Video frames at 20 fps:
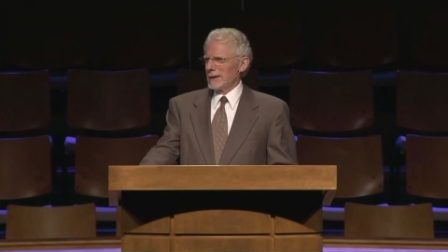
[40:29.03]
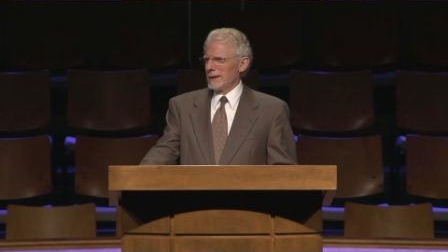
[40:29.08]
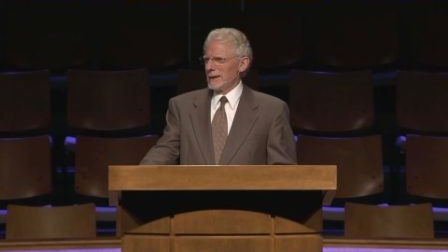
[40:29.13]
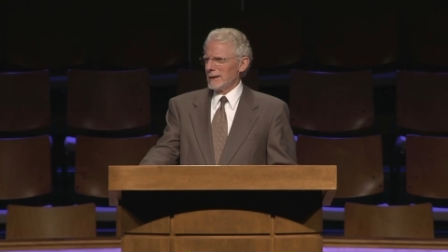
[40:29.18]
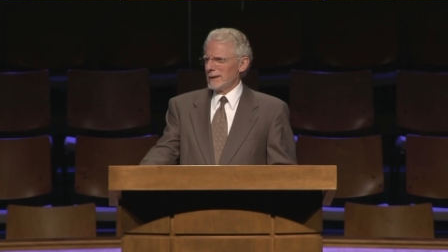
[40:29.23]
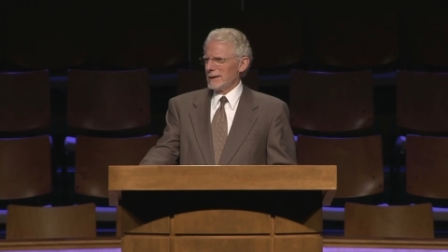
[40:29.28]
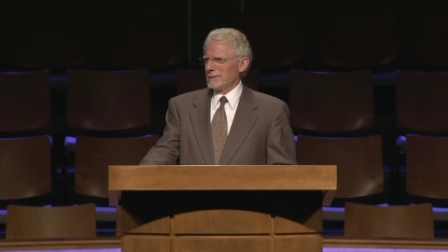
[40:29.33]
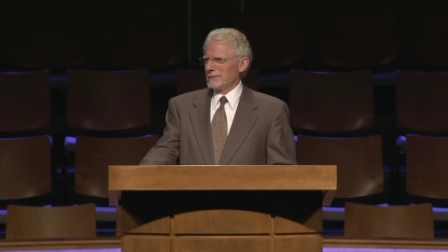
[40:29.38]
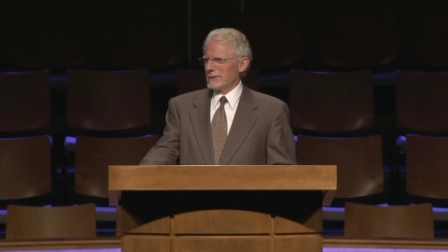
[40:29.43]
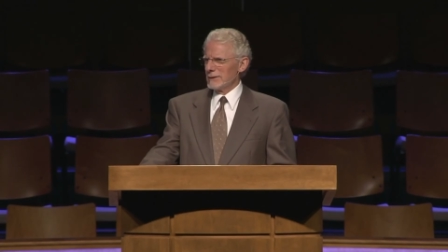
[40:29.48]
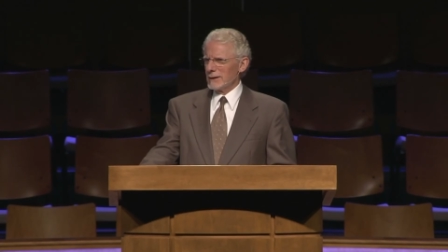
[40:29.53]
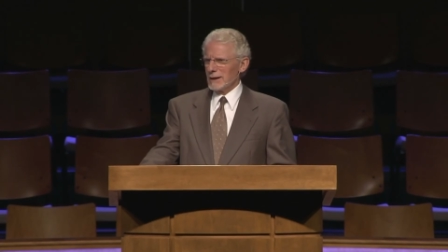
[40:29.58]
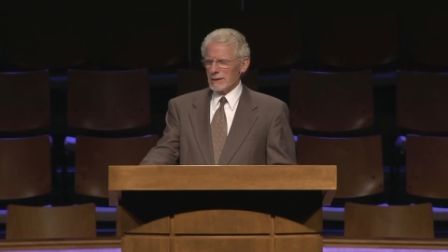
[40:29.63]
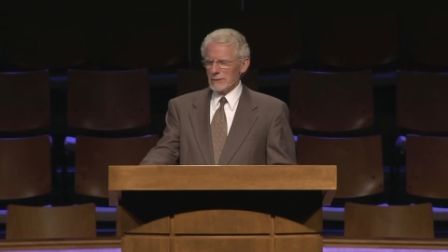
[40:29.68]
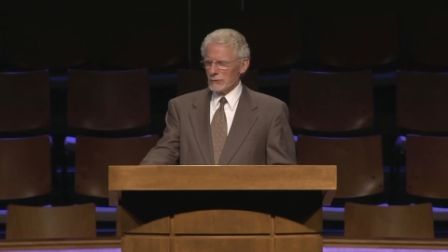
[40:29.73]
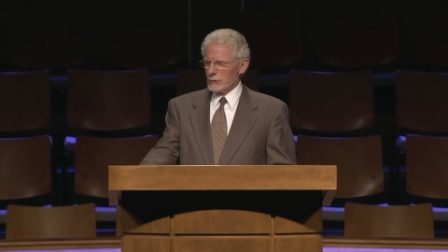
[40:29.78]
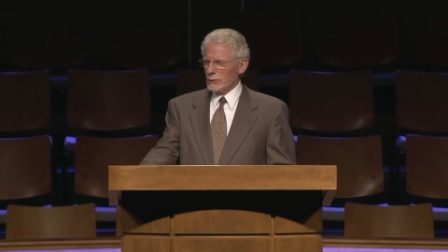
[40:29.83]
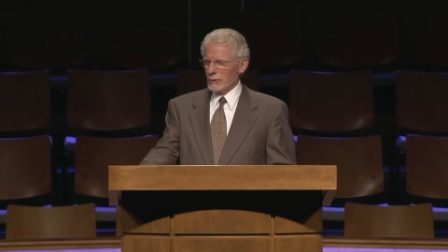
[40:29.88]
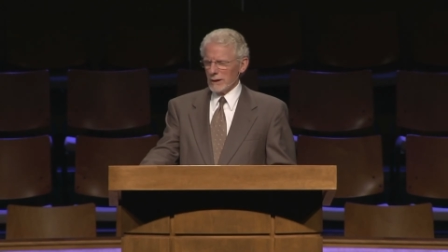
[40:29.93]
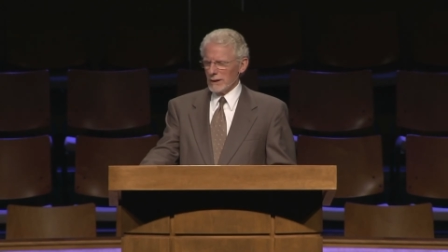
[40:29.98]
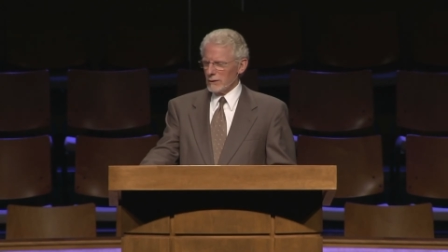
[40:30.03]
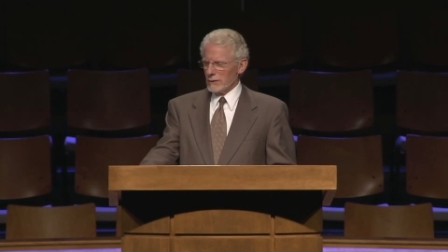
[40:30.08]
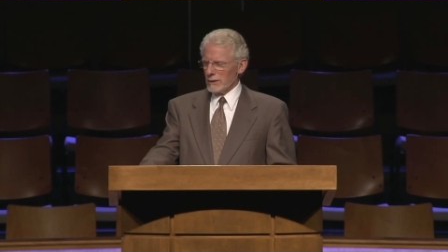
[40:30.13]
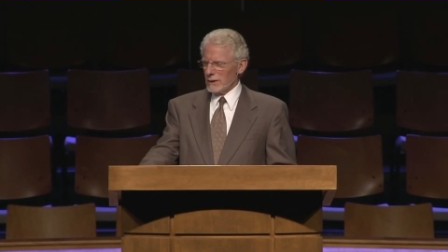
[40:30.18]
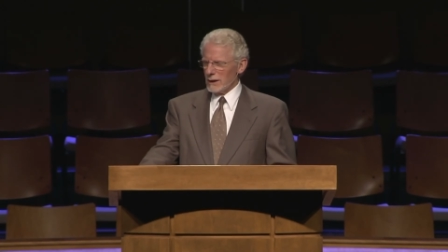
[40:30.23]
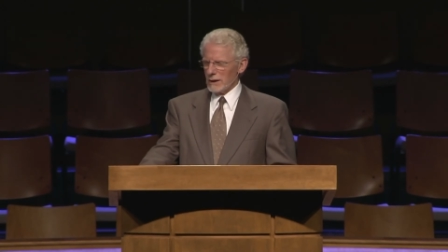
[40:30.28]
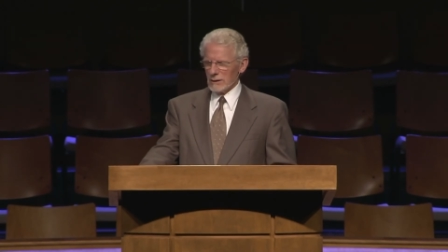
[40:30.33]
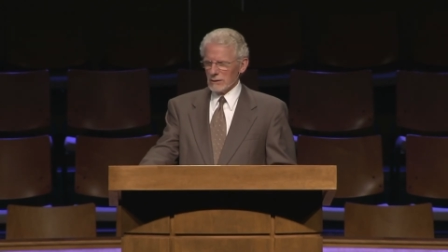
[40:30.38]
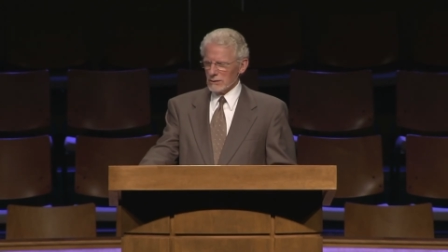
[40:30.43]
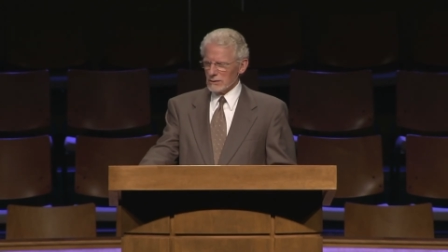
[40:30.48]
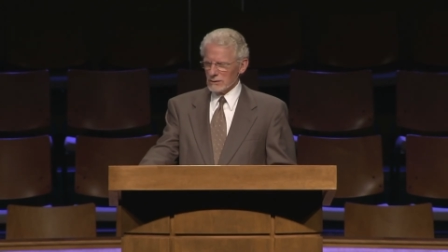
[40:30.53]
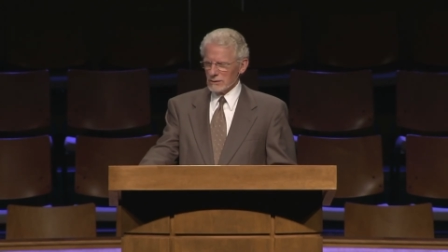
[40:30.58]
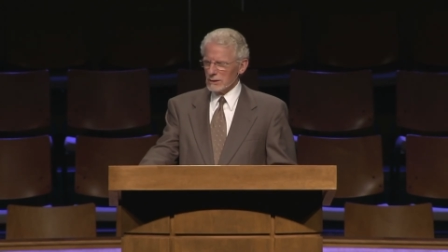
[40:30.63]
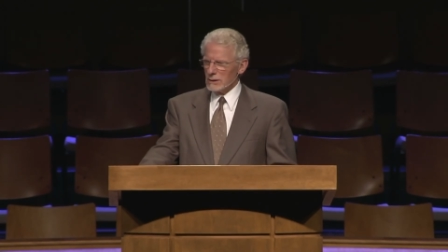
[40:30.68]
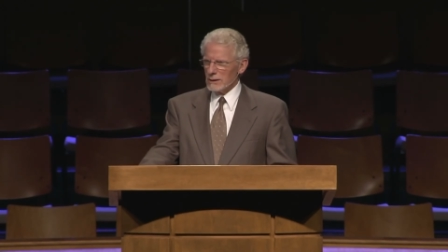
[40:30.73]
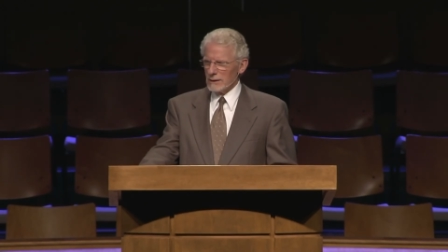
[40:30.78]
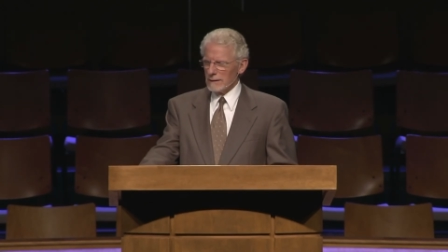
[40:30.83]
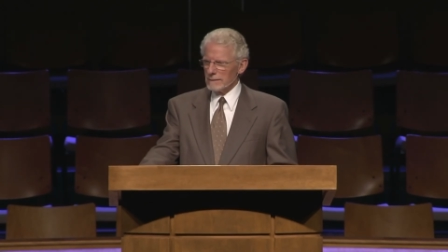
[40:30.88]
Uh, if you're not doing this,